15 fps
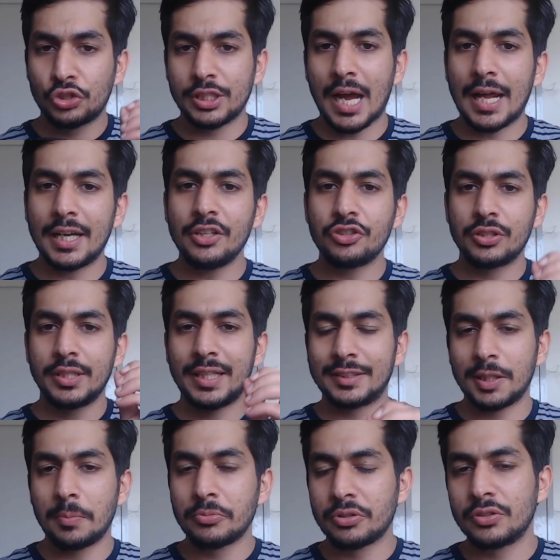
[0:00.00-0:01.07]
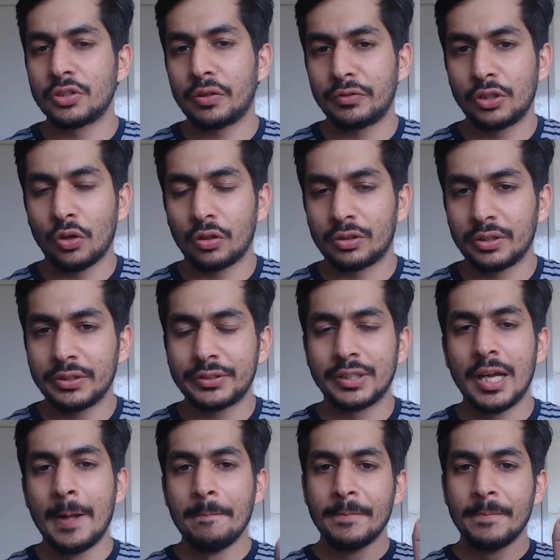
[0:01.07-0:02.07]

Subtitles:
challenge the assumptions of the authors.